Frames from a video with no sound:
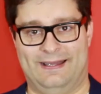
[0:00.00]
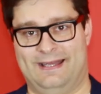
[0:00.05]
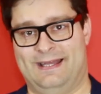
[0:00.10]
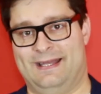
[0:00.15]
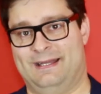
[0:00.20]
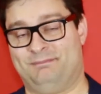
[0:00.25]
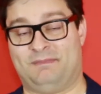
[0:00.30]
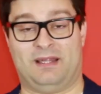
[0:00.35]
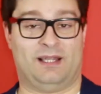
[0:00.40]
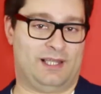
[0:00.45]

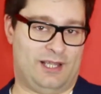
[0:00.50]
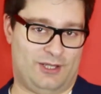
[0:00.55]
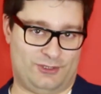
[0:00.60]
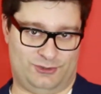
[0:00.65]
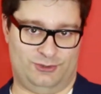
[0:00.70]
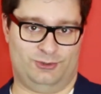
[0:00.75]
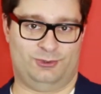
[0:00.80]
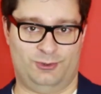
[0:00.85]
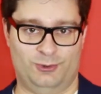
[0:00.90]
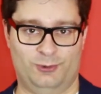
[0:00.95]

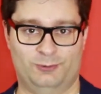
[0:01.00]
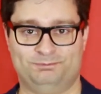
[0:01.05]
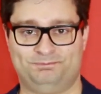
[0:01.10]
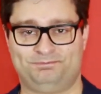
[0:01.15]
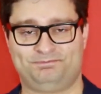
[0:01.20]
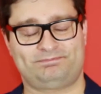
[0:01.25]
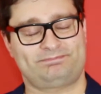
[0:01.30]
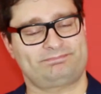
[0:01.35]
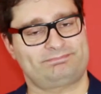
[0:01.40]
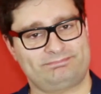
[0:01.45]
allows you
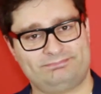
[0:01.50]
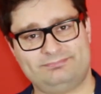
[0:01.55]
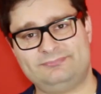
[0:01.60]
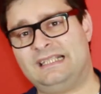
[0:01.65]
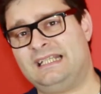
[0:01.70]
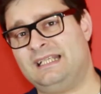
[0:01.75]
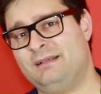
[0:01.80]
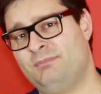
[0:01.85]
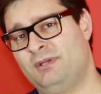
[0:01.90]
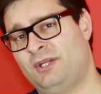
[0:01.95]
to.
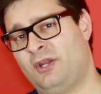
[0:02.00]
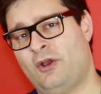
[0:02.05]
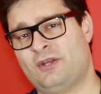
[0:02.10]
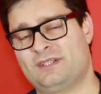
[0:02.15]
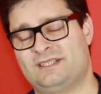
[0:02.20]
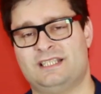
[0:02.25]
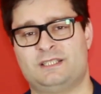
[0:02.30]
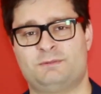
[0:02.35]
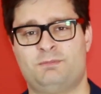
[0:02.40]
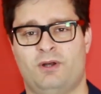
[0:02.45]

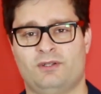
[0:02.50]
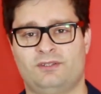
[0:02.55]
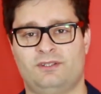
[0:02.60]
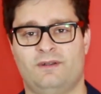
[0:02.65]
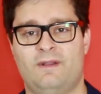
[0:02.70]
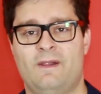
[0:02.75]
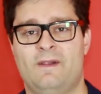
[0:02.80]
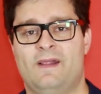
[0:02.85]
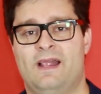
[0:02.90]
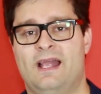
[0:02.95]
Because this
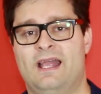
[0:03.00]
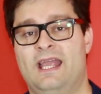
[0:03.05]
bottle,